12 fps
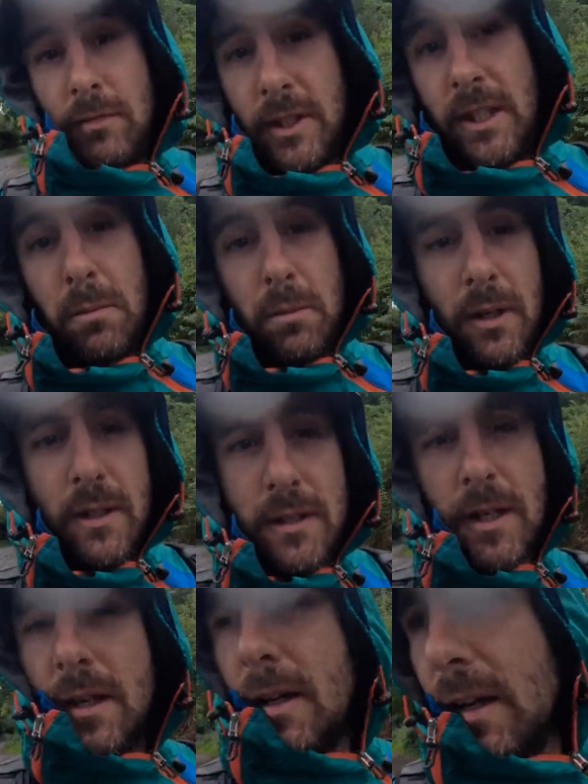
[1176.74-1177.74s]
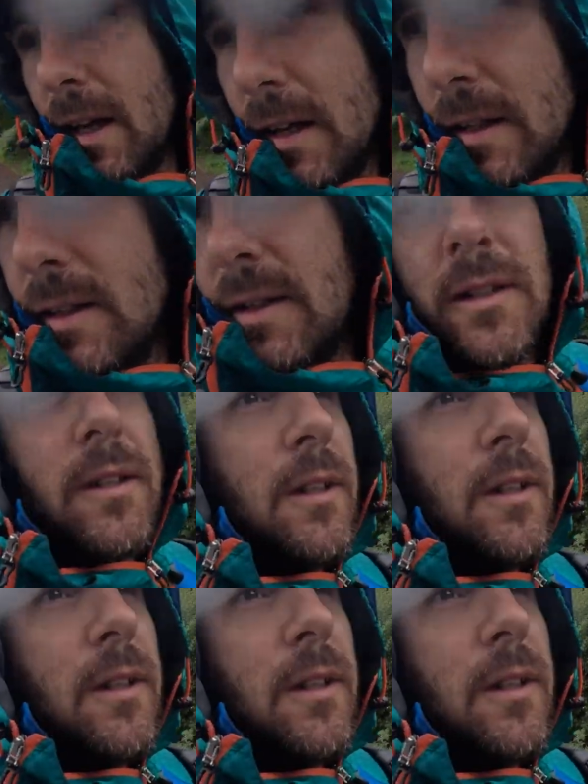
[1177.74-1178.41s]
Simple as that, I guess.